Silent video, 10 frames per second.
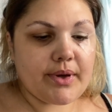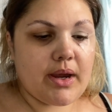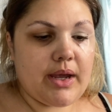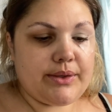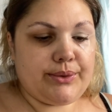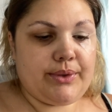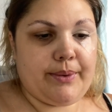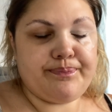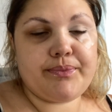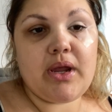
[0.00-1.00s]
I don't know,
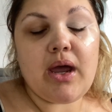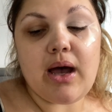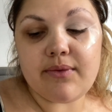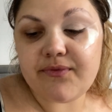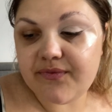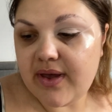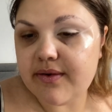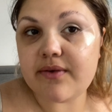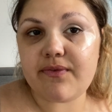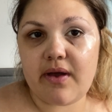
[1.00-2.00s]
I'm
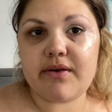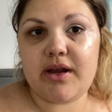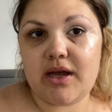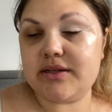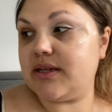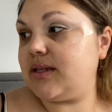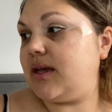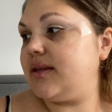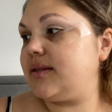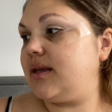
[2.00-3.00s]
very
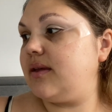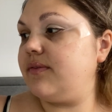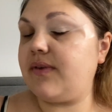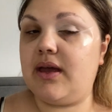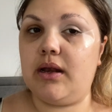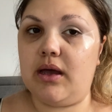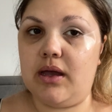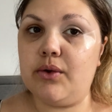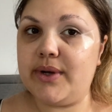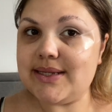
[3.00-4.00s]
undecisive and
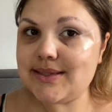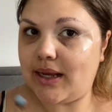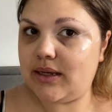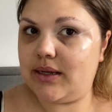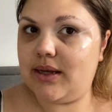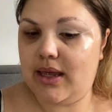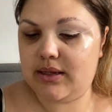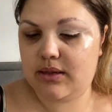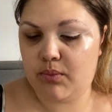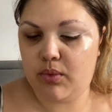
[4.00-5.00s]
I always second guess
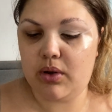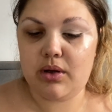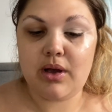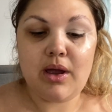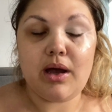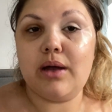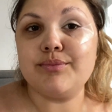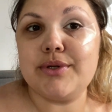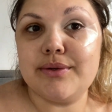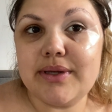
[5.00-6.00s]
what I'm
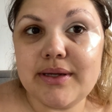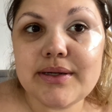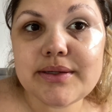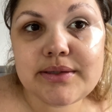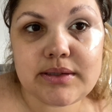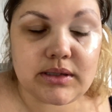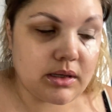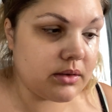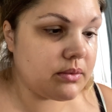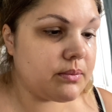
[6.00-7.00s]
doing,
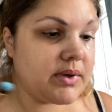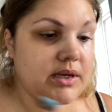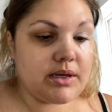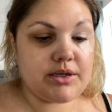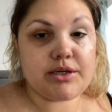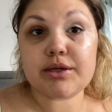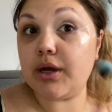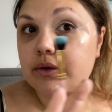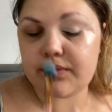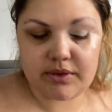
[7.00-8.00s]
so we're gonna just
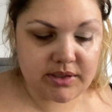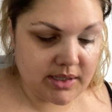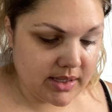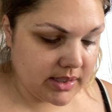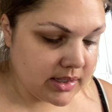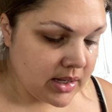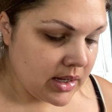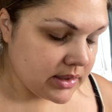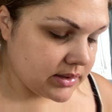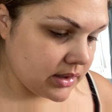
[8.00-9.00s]
go for it today.
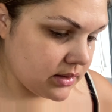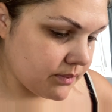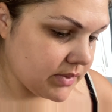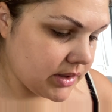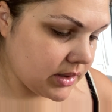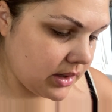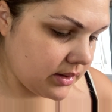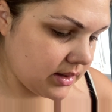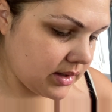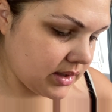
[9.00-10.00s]
So I'm gonna go
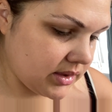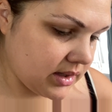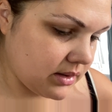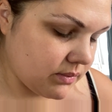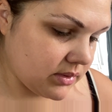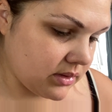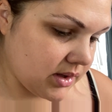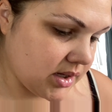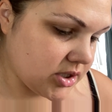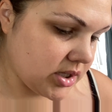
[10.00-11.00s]
in, I think, with
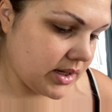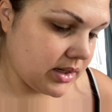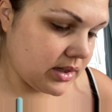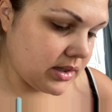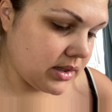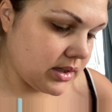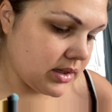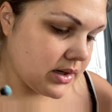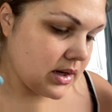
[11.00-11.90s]
the shade